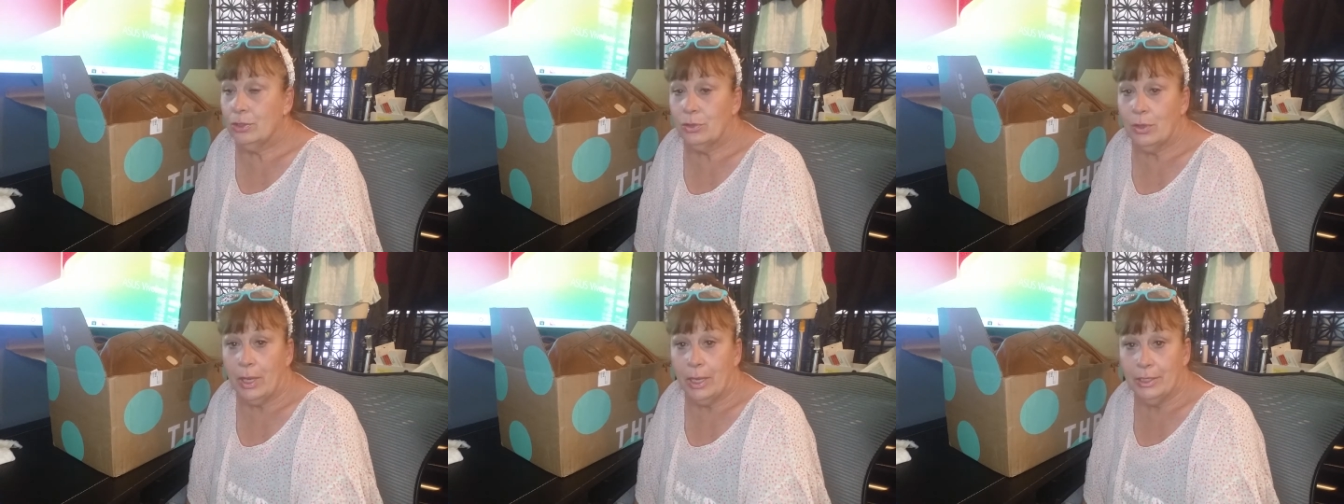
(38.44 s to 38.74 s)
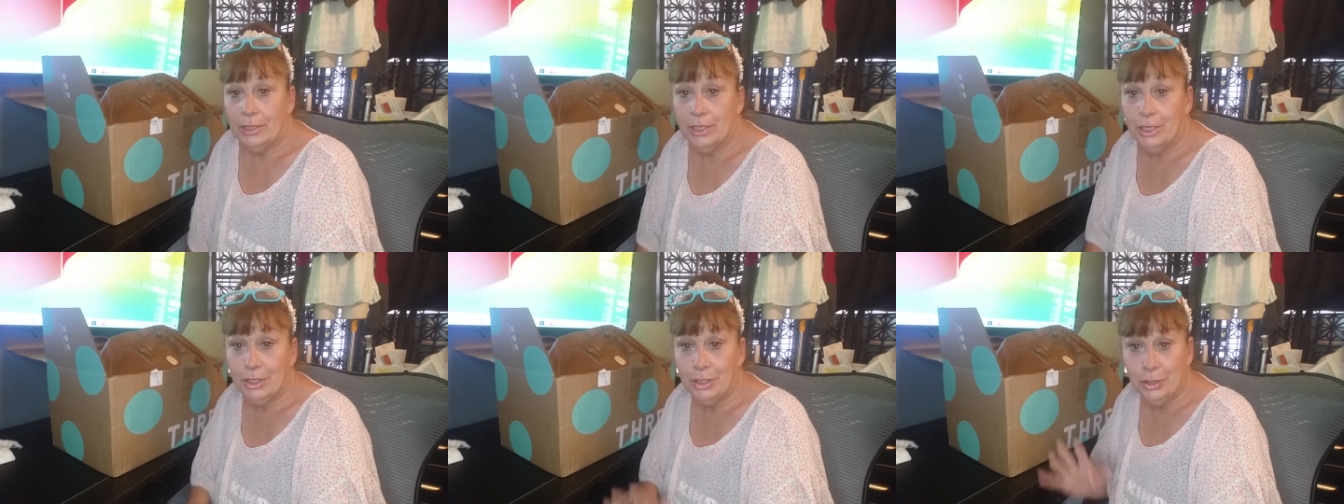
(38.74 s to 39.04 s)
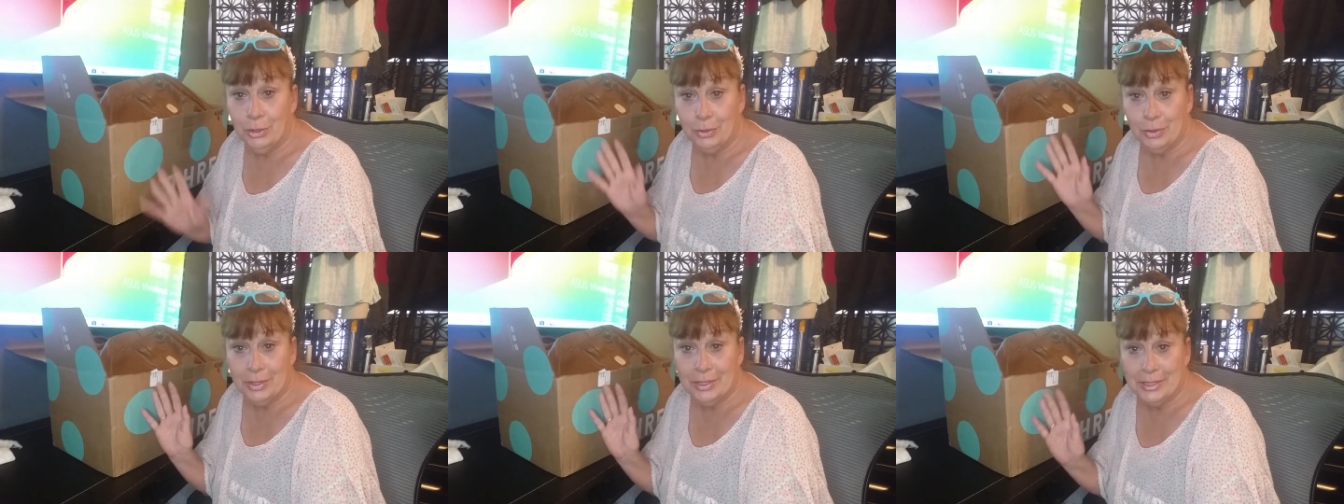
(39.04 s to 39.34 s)
tried to
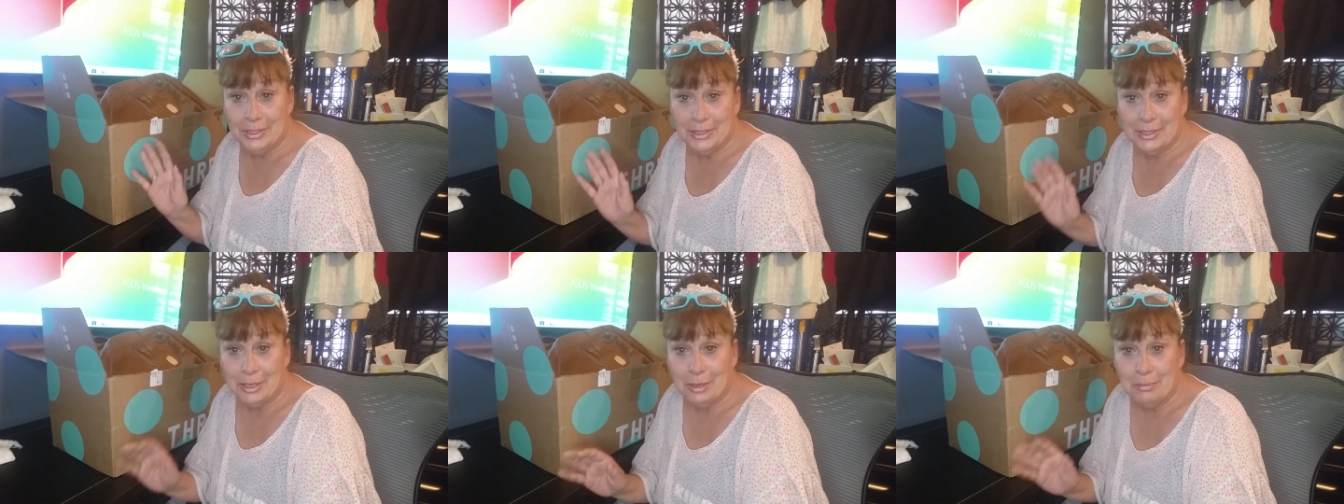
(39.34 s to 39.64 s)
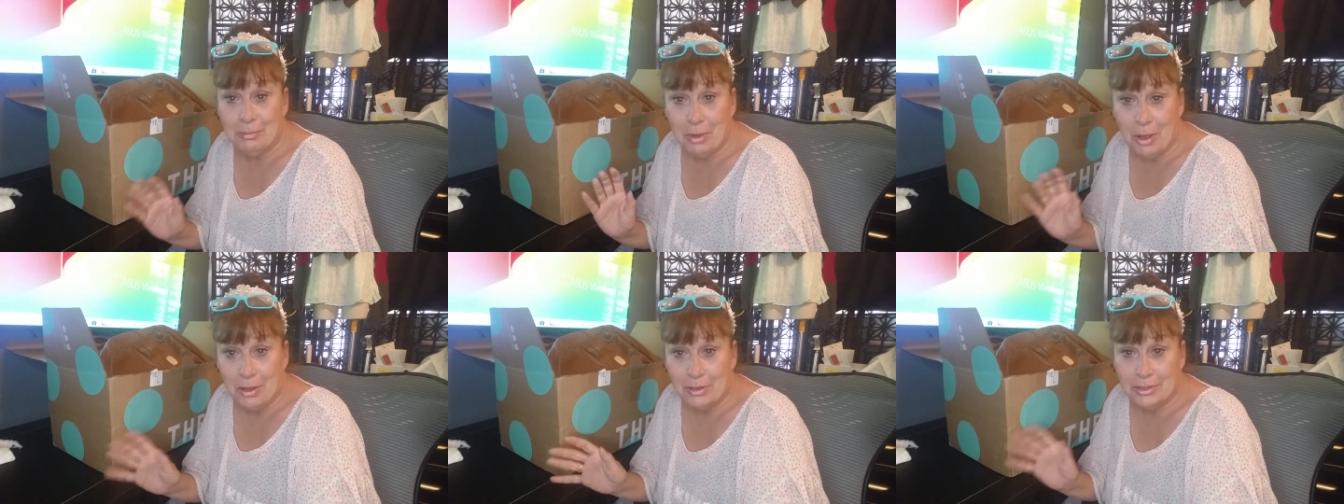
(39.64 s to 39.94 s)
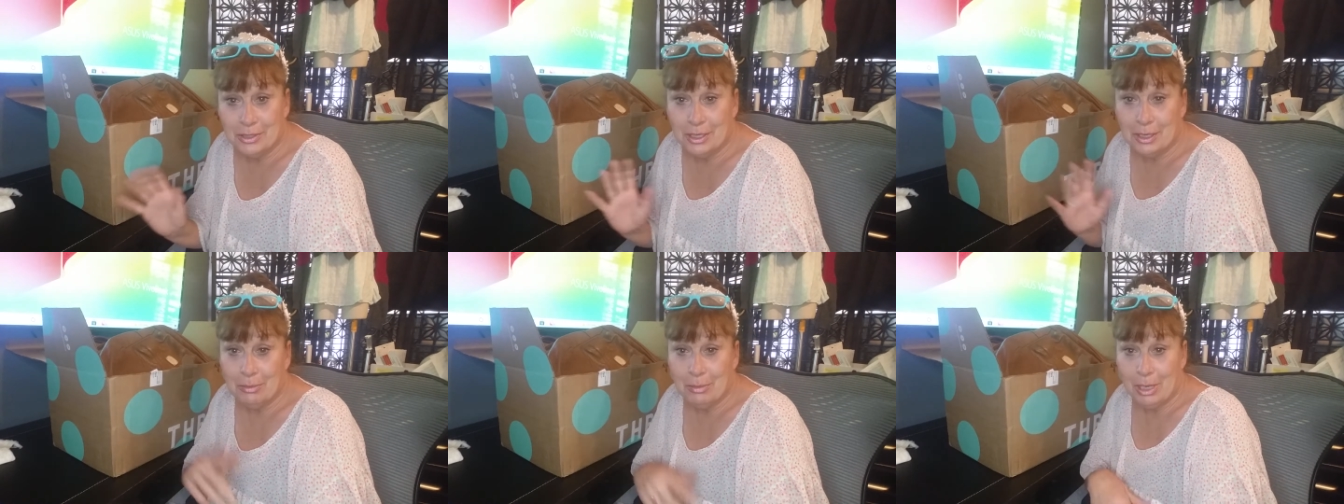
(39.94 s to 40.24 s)
do this
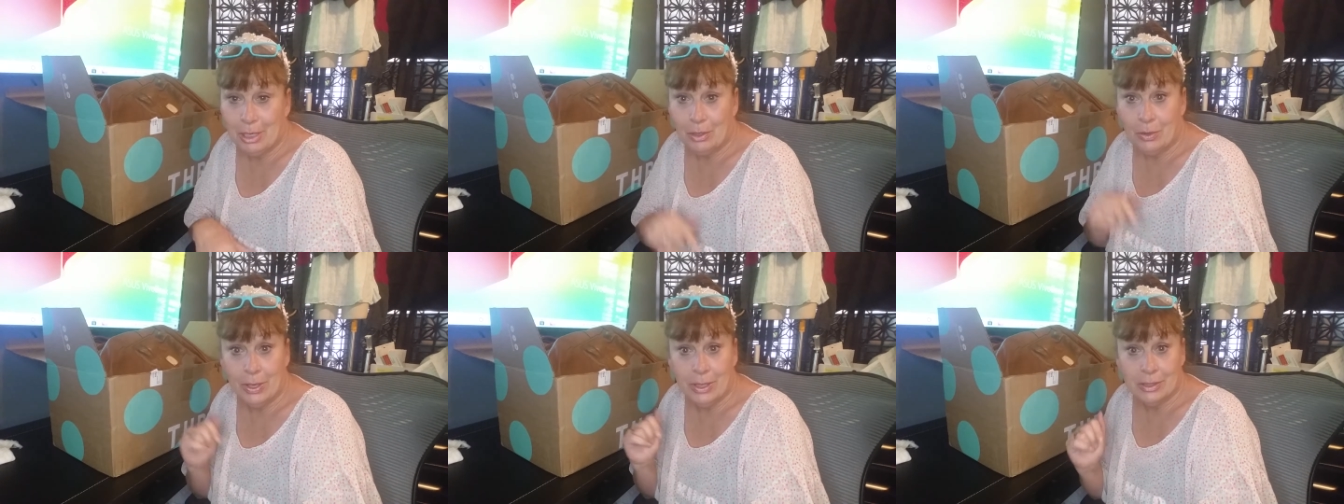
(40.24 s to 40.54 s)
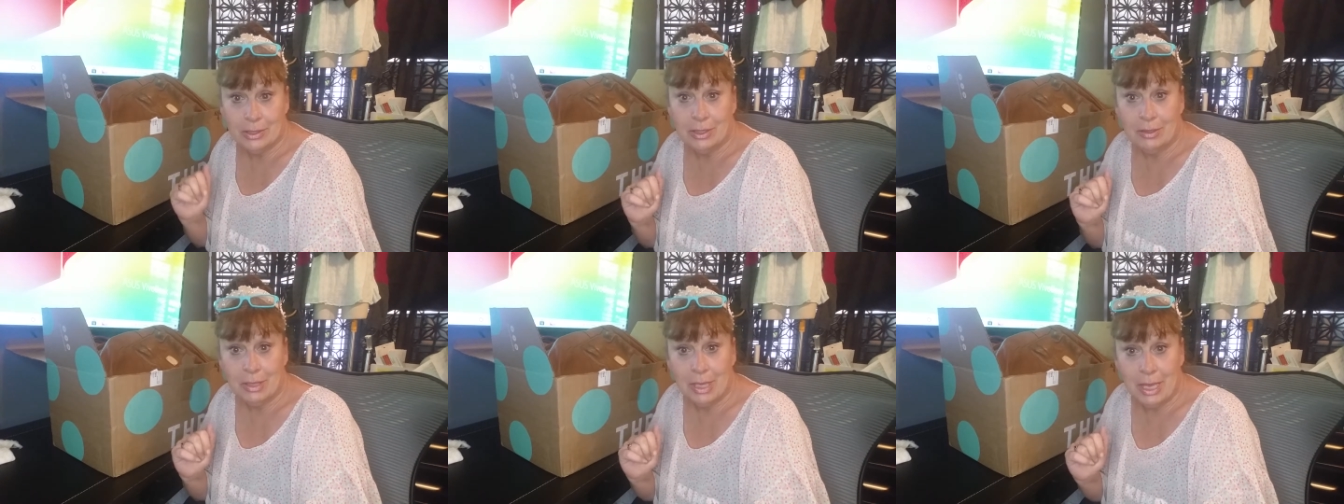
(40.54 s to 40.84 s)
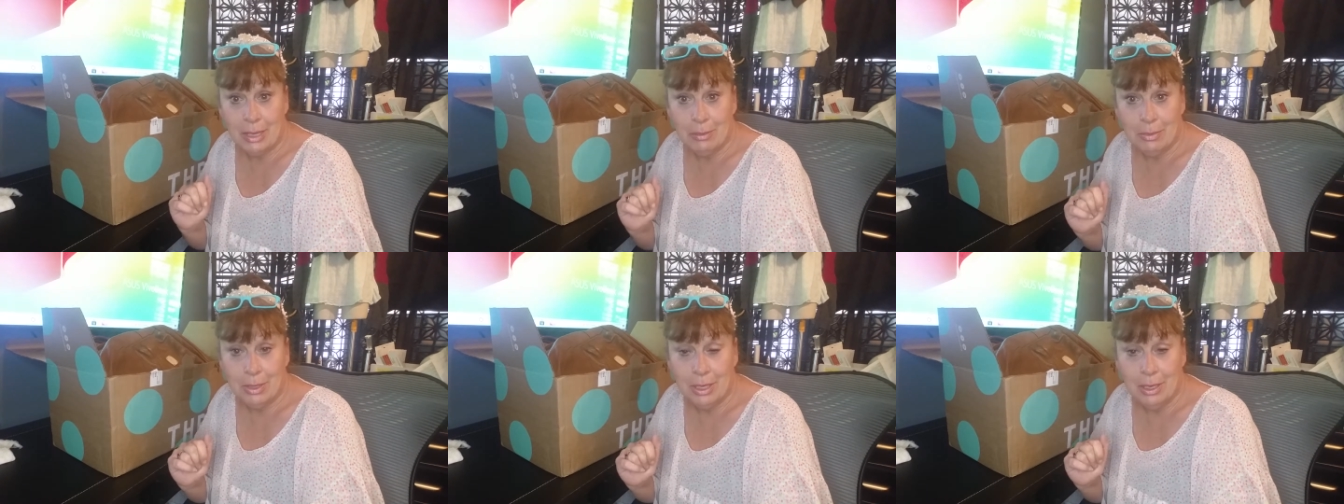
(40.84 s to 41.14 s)
unboxing and my grandson
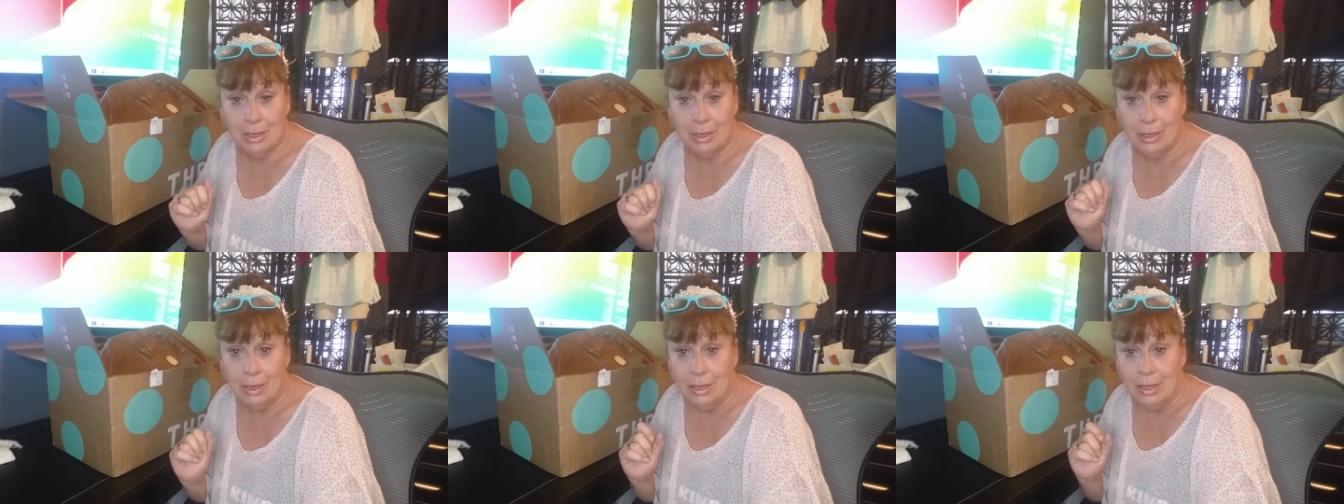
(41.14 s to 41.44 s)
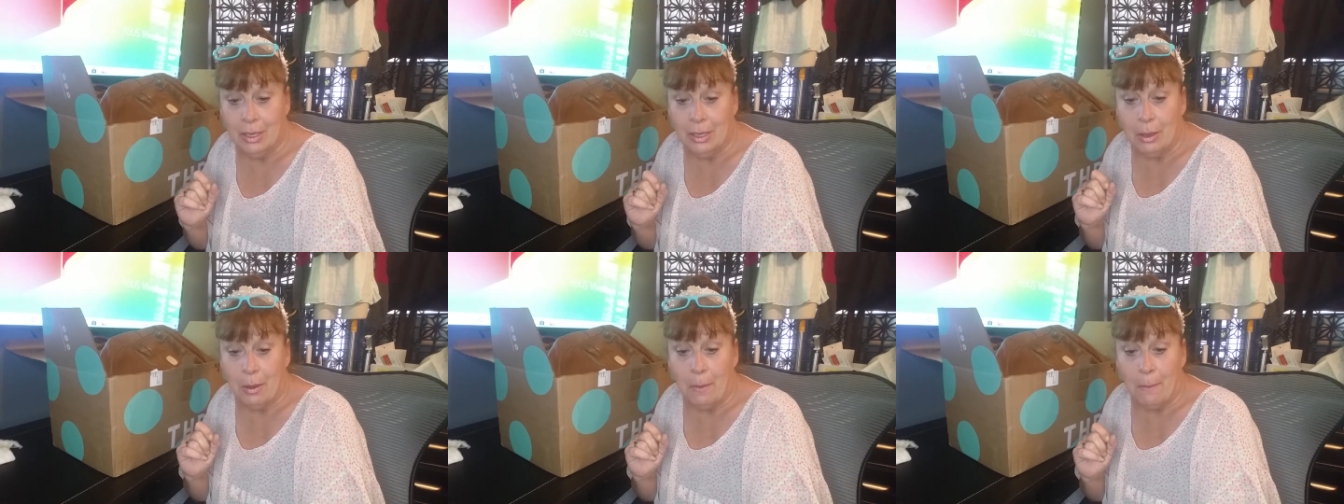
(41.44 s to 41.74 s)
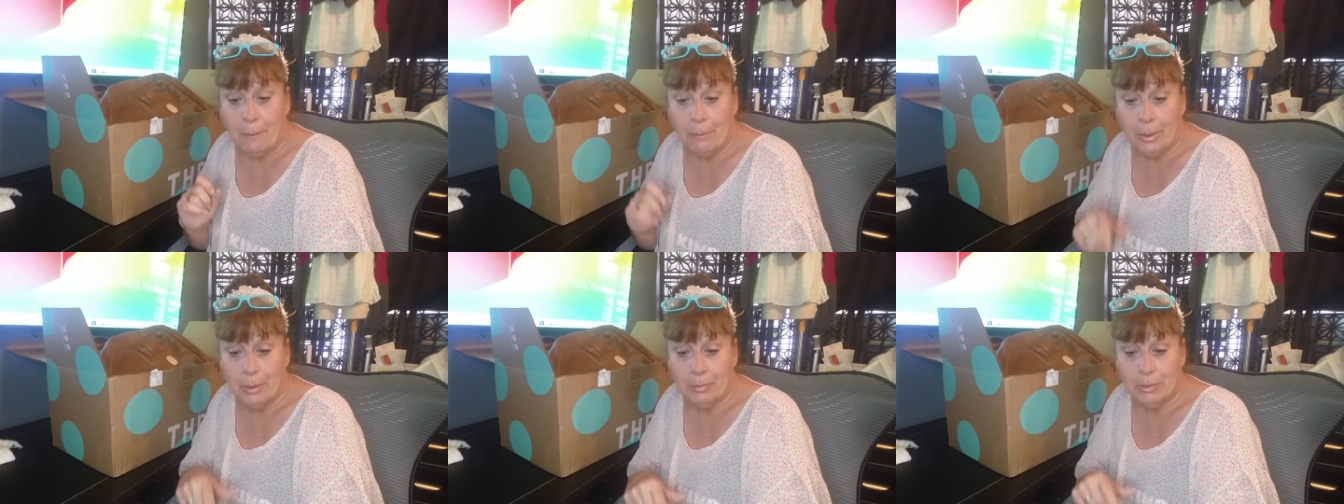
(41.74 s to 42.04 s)
came in,
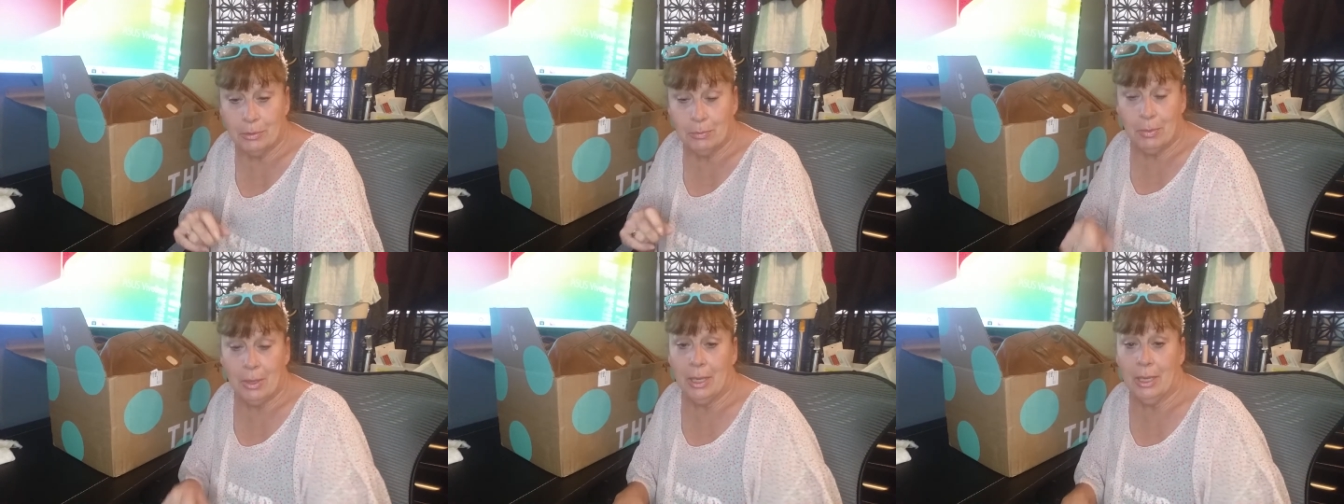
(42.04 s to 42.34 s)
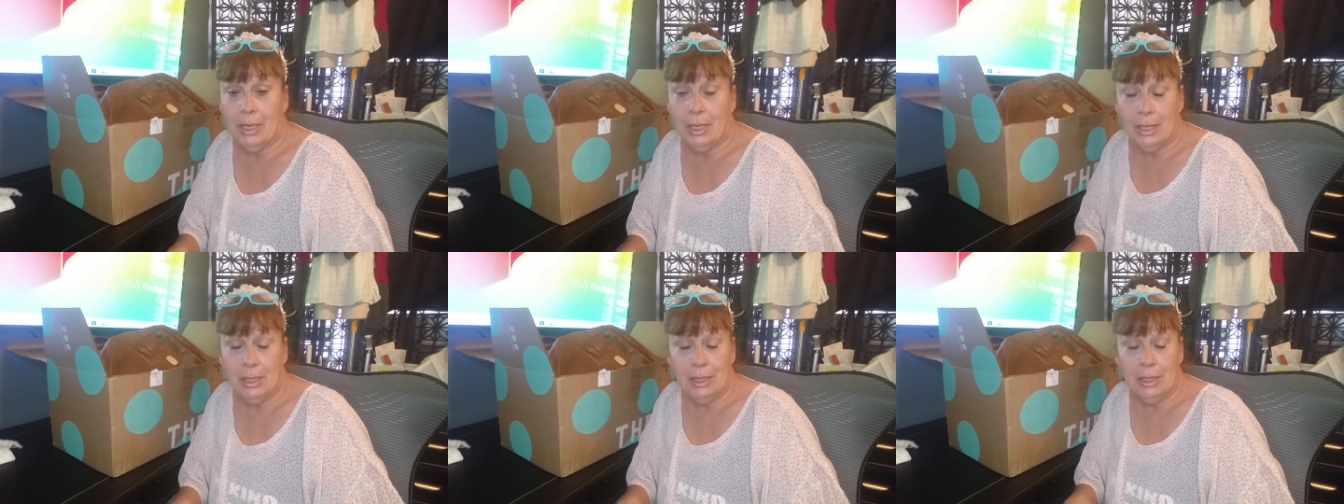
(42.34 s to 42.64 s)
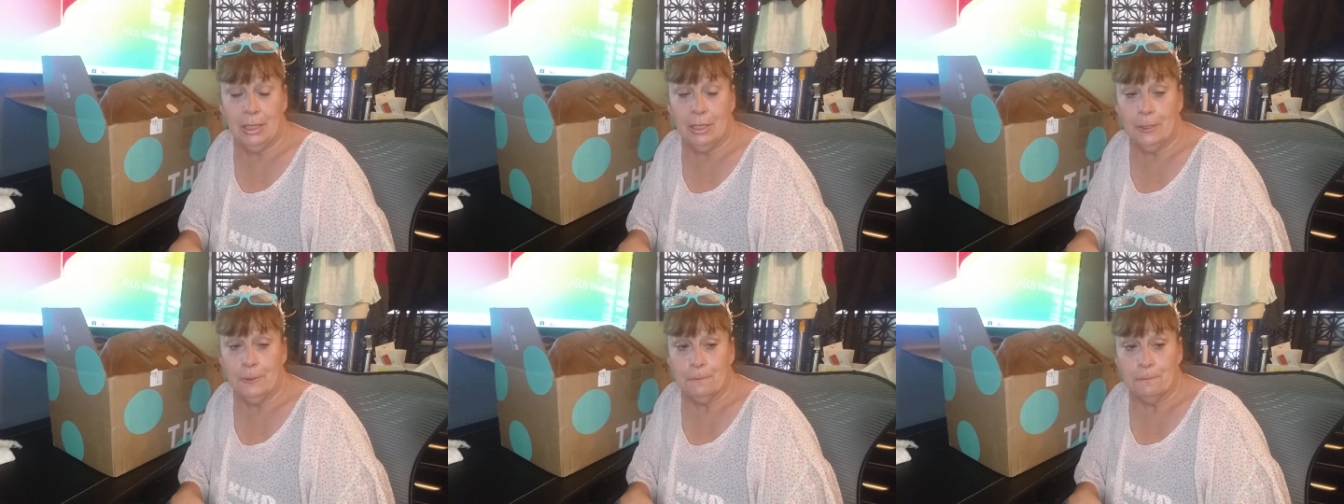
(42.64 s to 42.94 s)
bumped
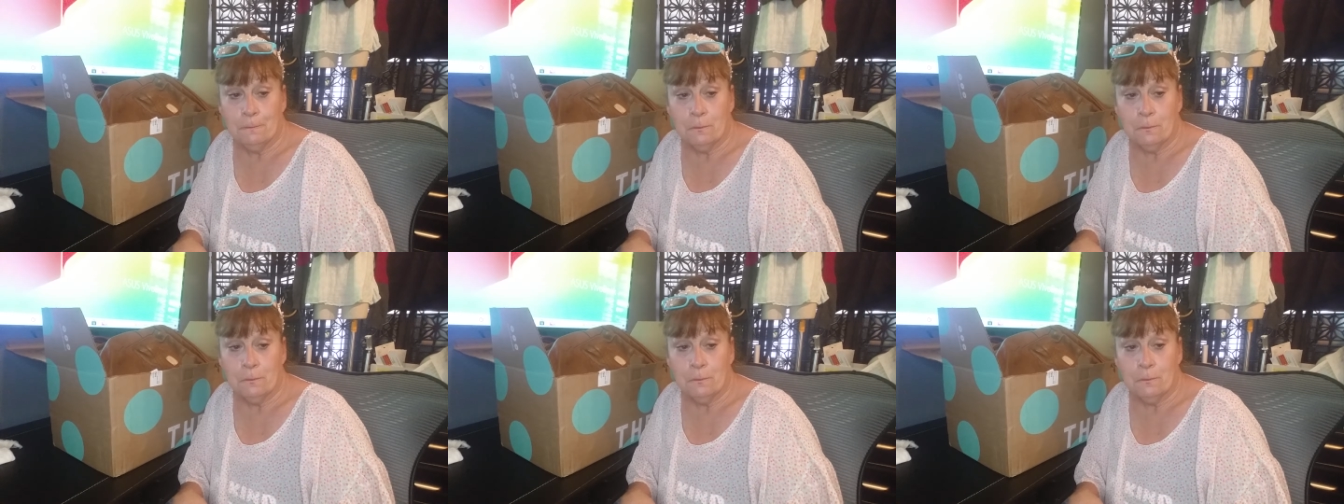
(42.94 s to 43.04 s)
my